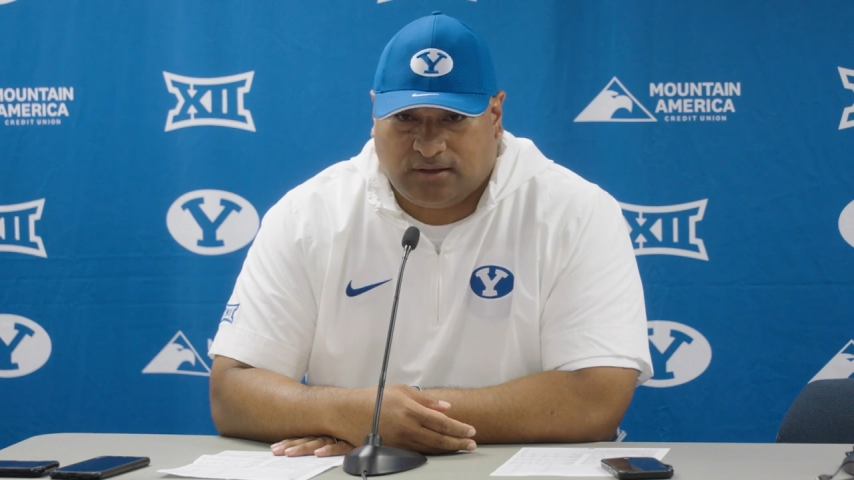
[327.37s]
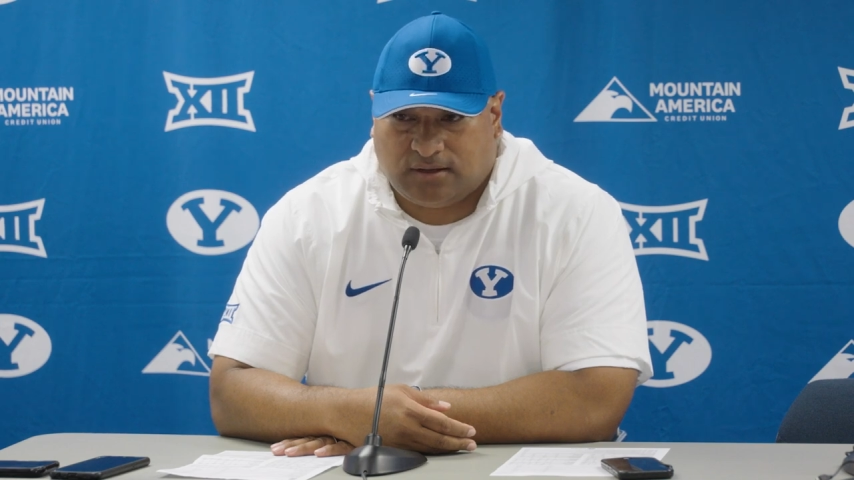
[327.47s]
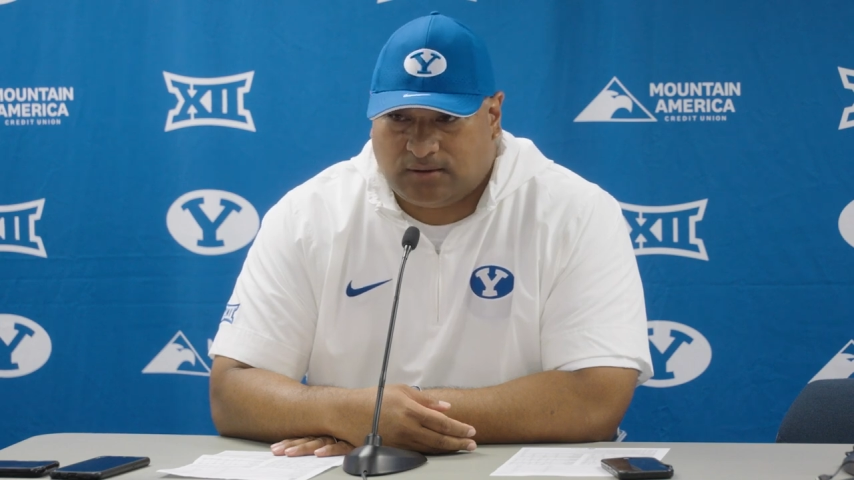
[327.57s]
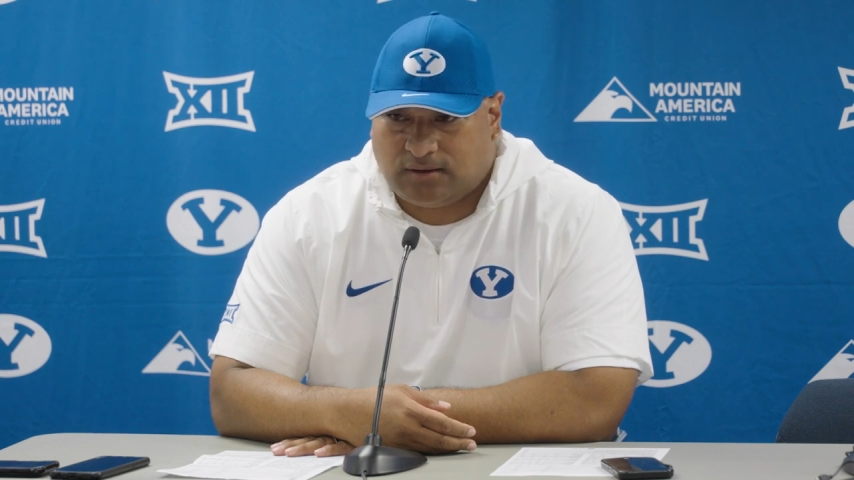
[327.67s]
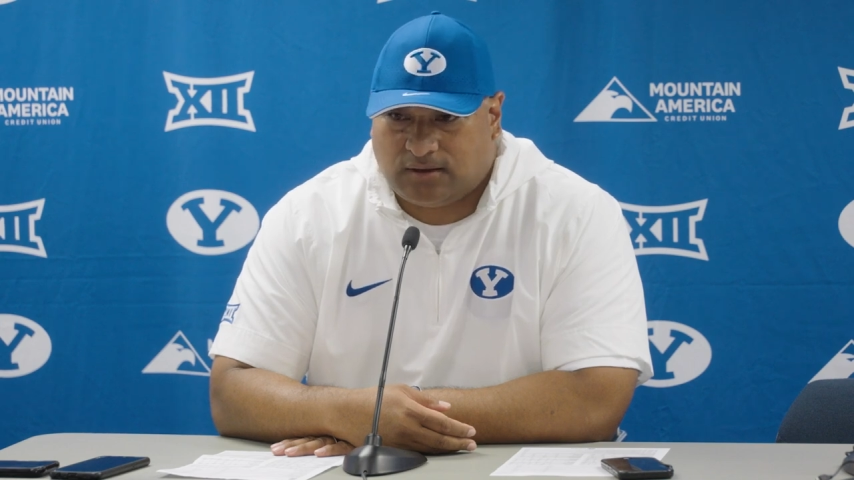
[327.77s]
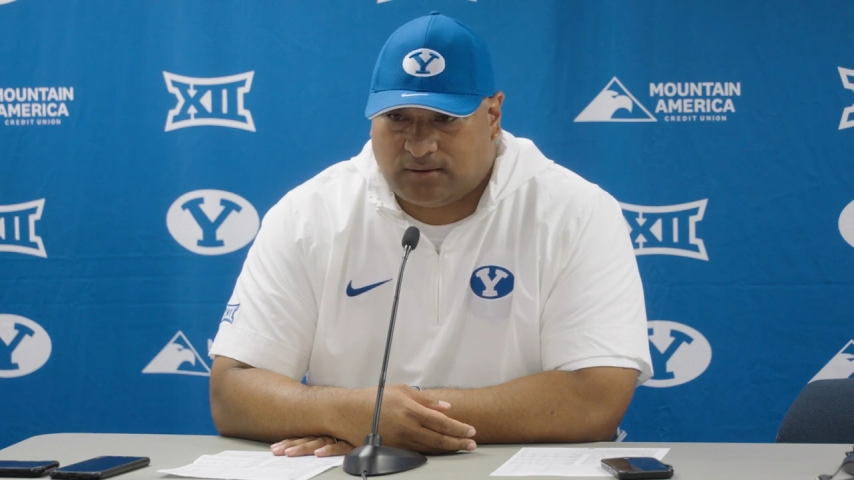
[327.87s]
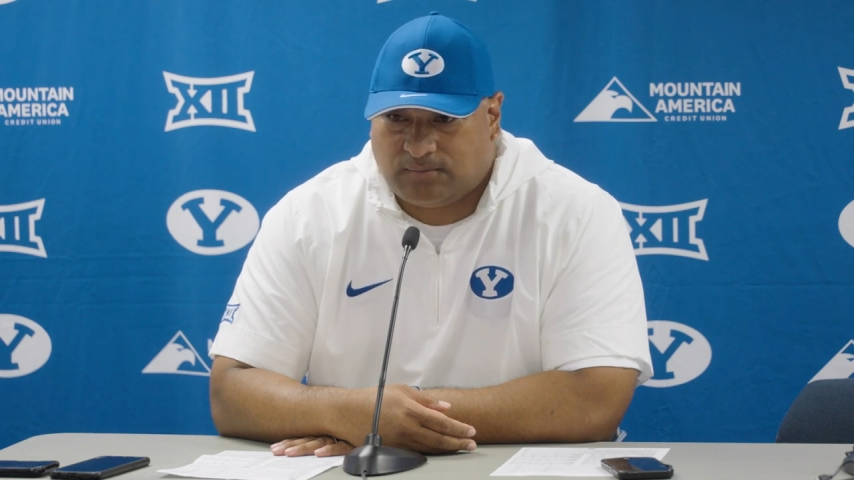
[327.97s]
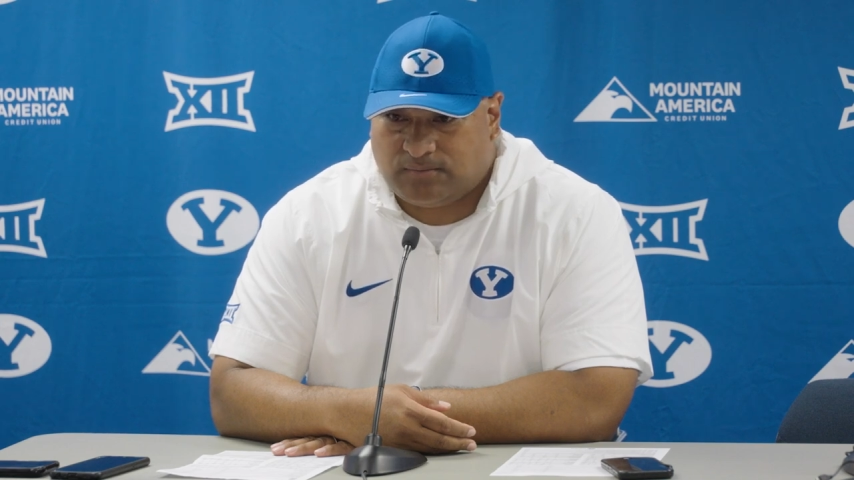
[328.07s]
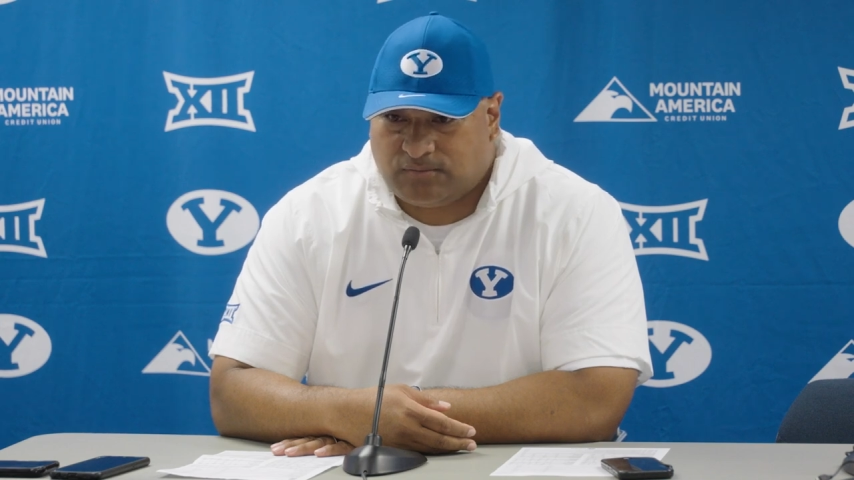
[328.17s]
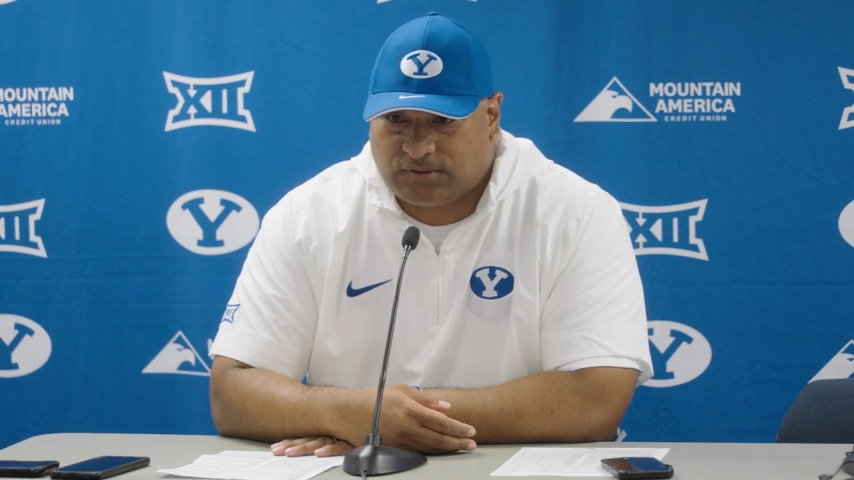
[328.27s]
and
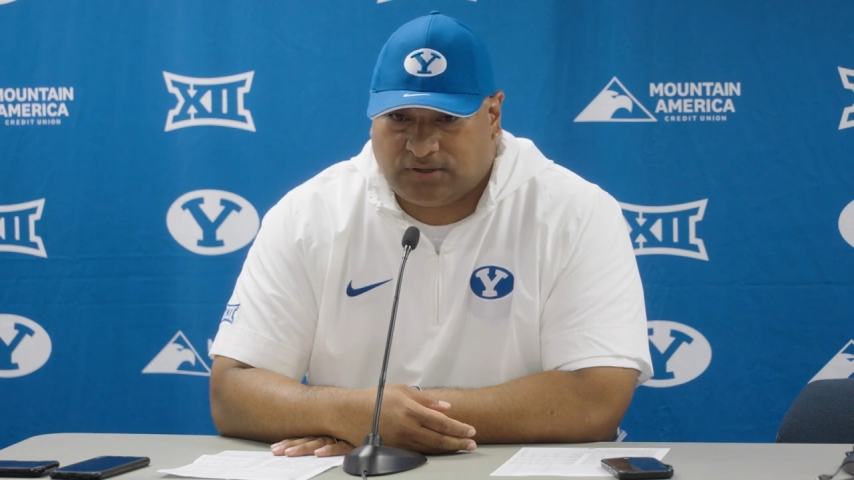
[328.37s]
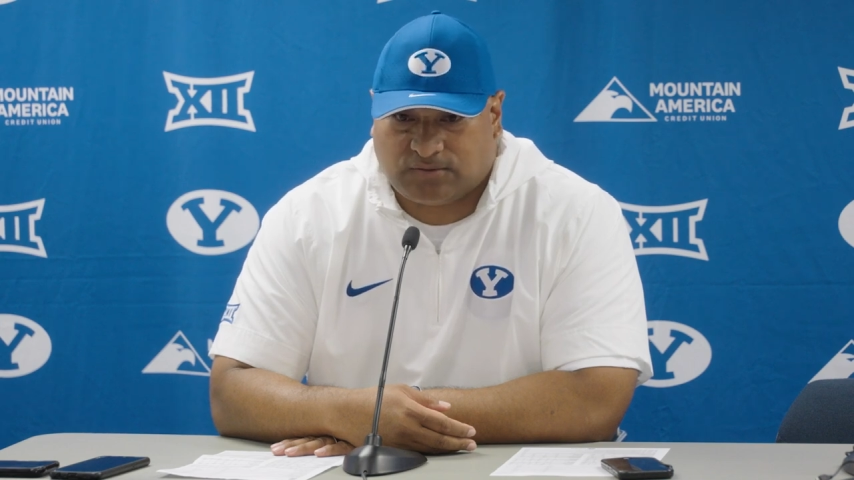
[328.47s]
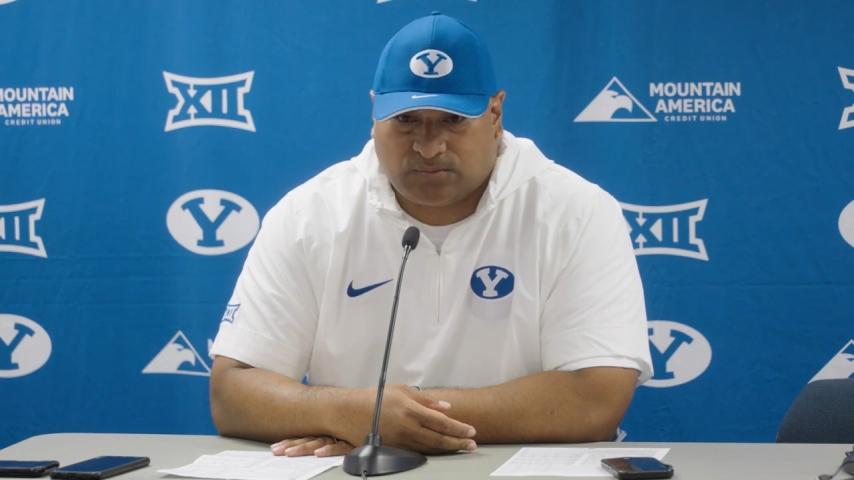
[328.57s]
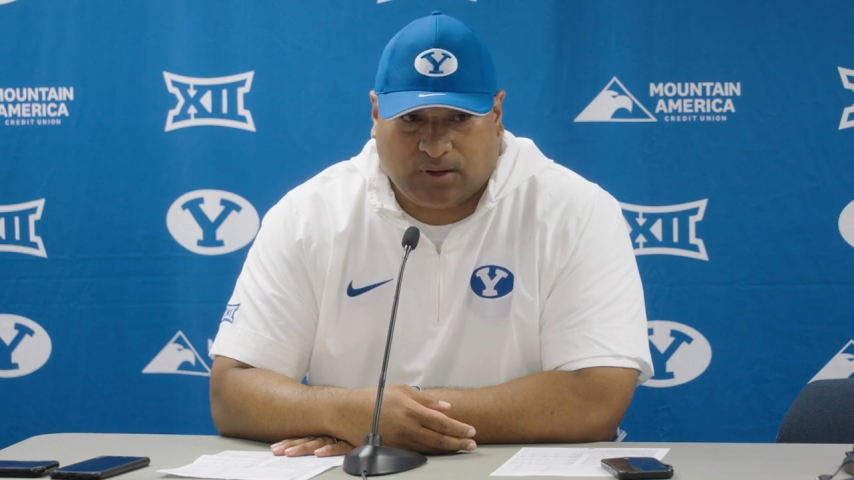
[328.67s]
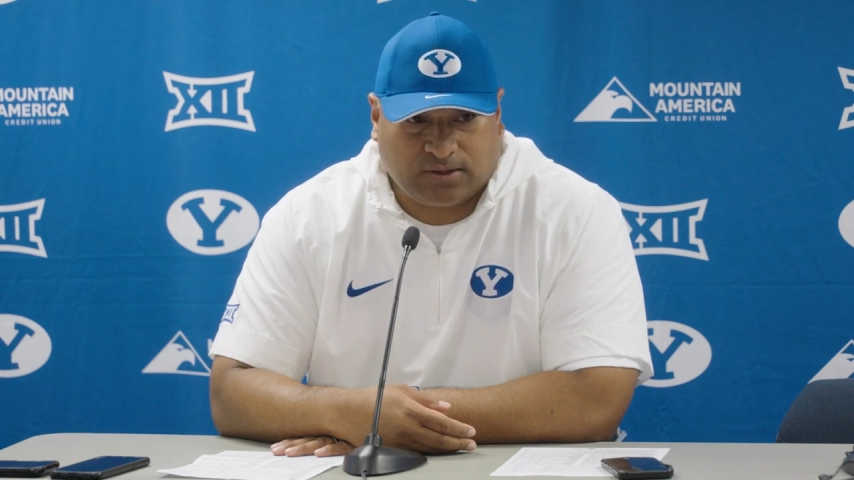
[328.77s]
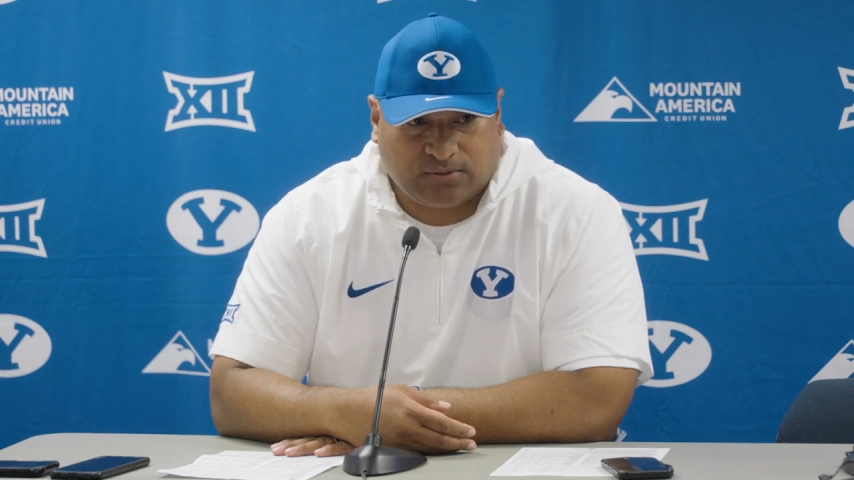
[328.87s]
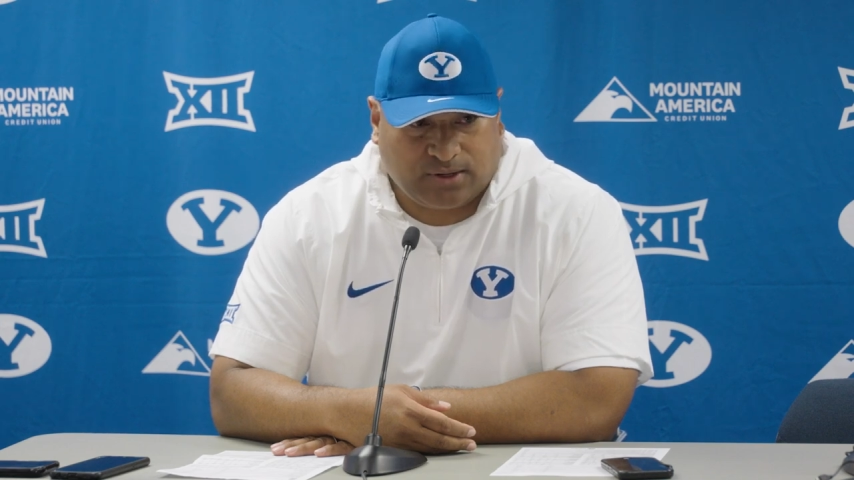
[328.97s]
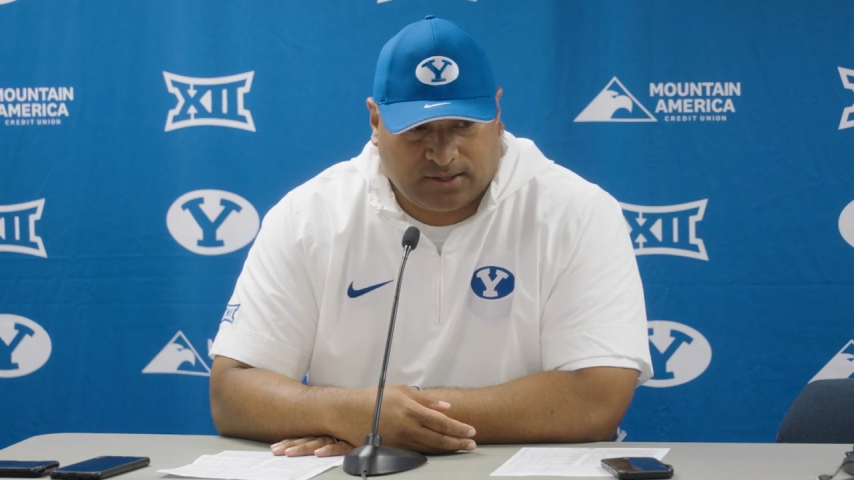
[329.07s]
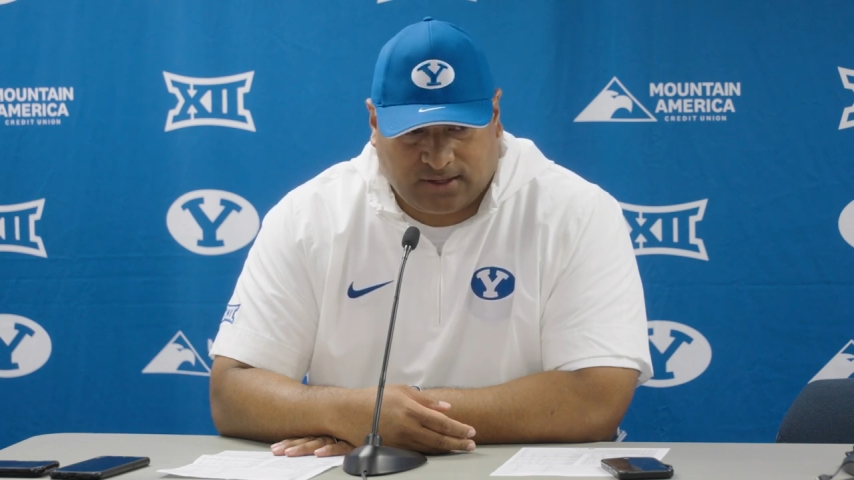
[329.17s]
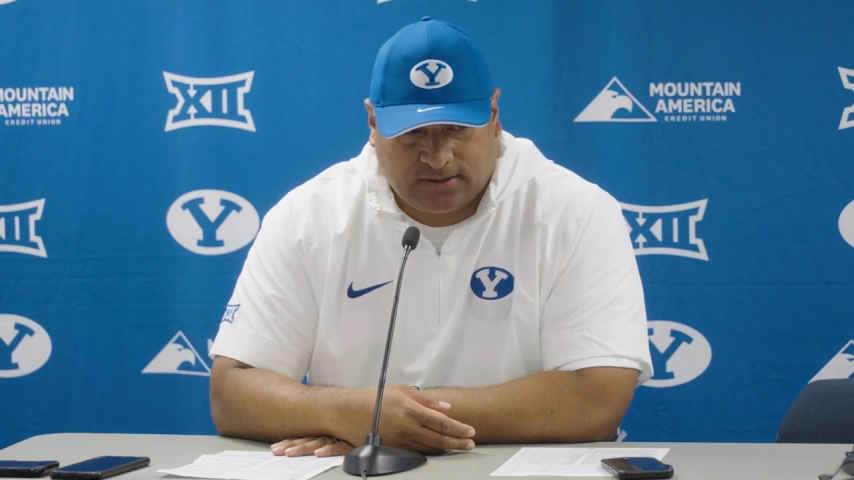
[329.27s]
receivers blocking the
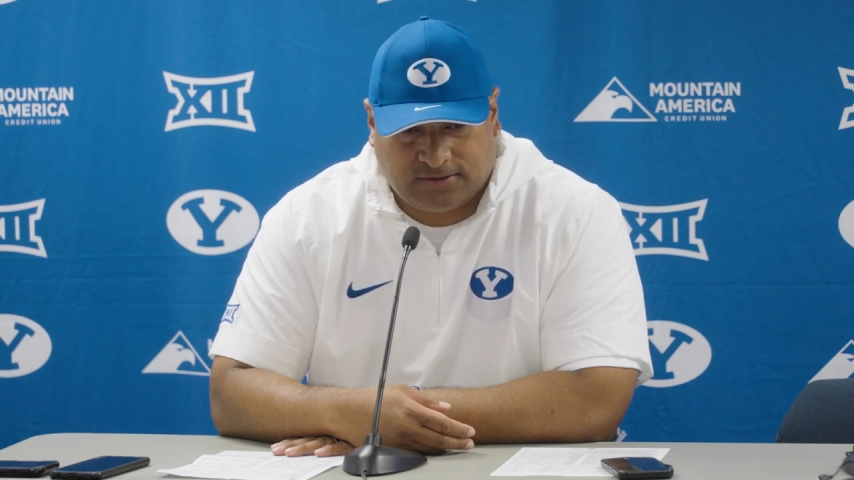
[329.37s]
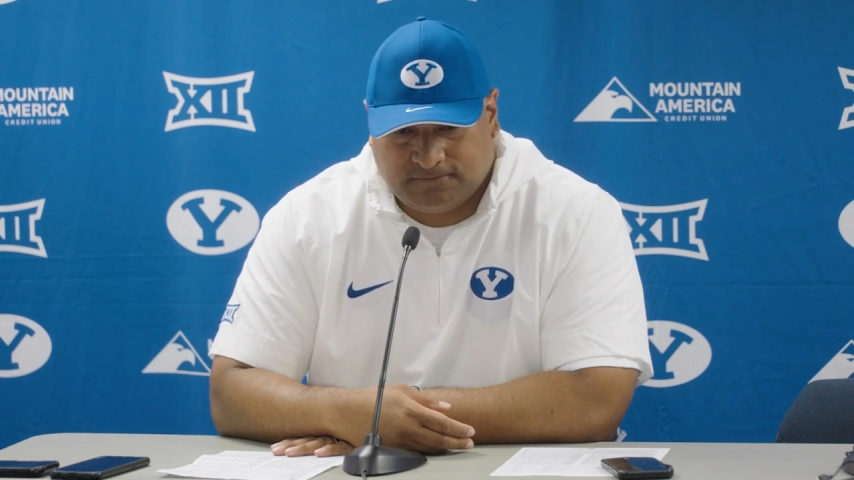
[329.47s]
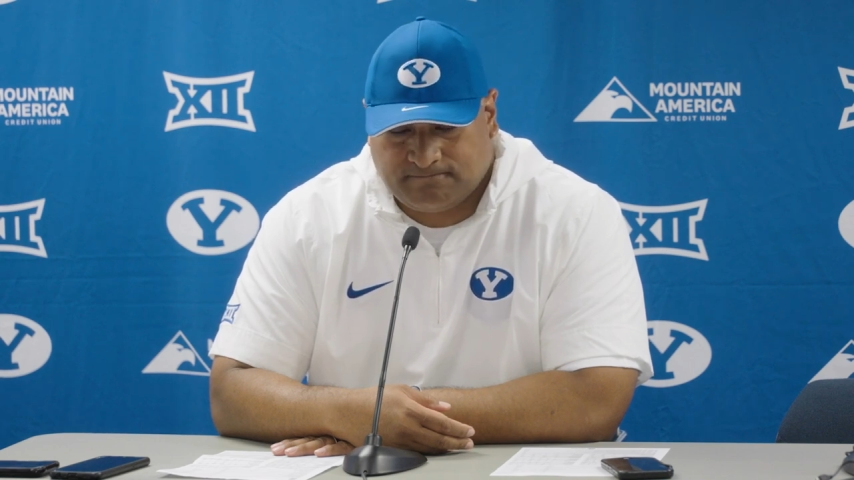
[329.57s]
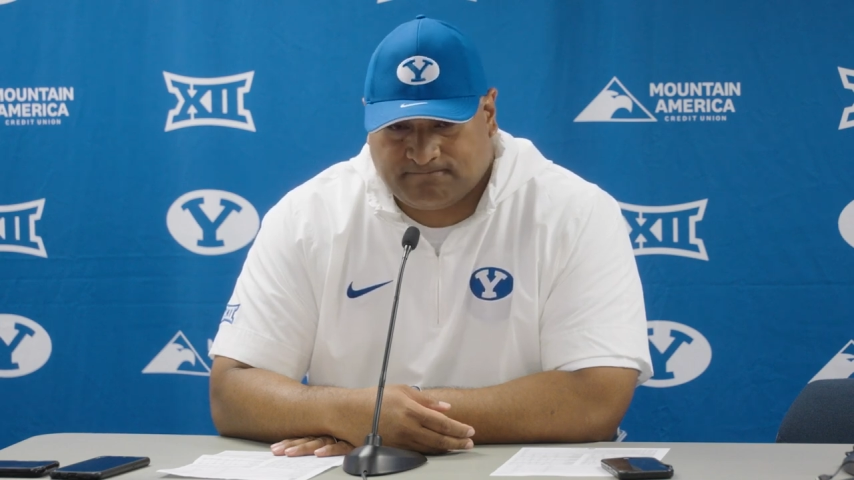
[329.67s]
right guys.